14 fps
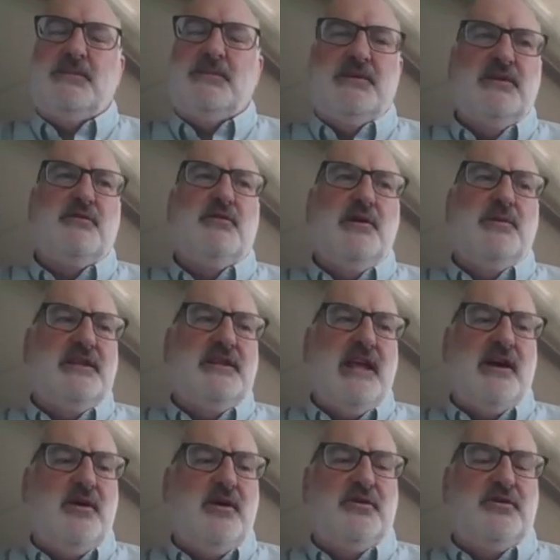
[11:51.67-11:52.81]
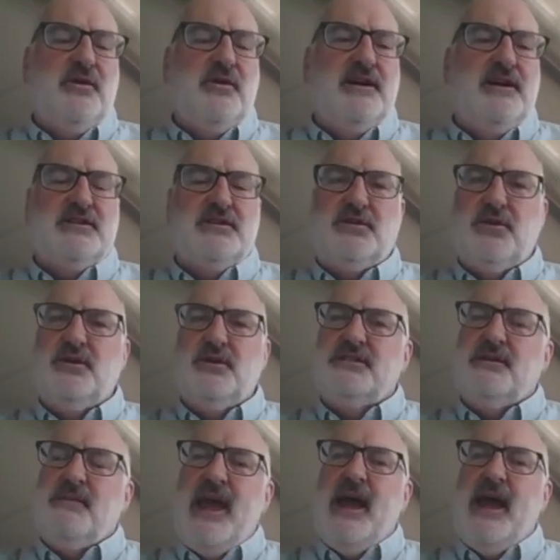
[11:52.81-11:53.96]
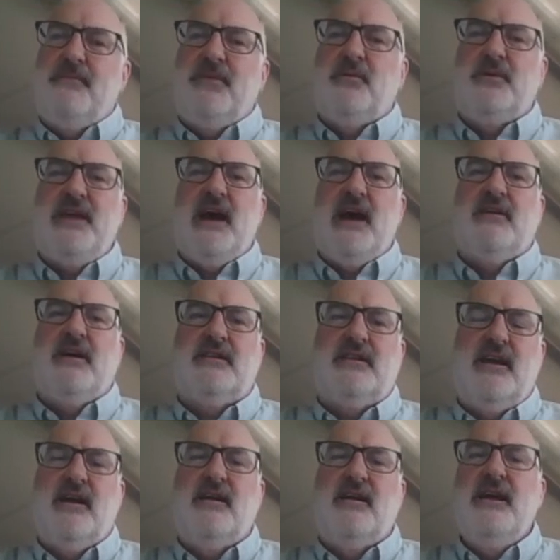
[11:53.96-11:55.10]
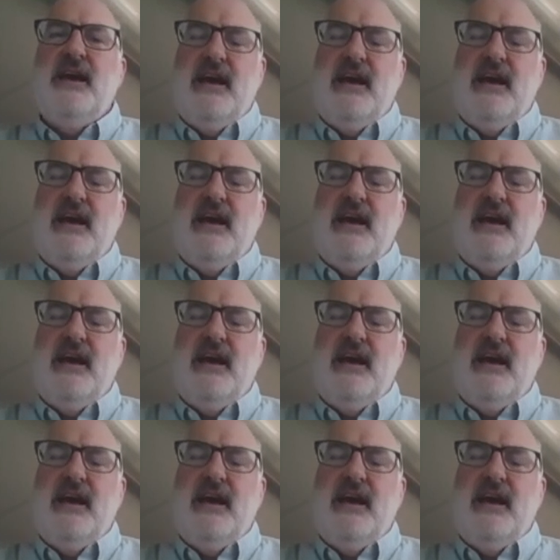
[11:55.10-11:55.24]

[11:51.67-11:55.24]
particularly with that coastal heritage tourism app that we have out there.